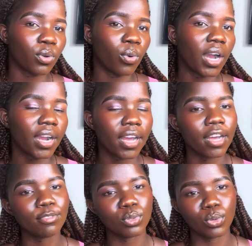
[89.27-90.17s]
work I
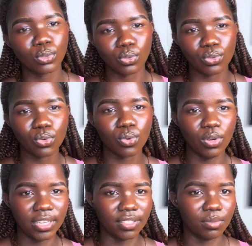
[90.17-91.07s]
have to go to
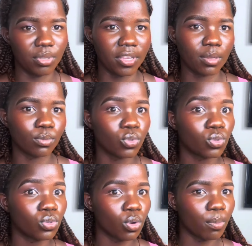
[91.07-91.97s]
school, and it became
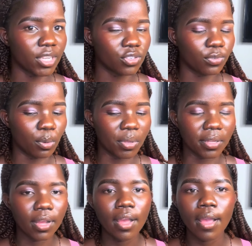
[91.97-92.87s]
so much for me.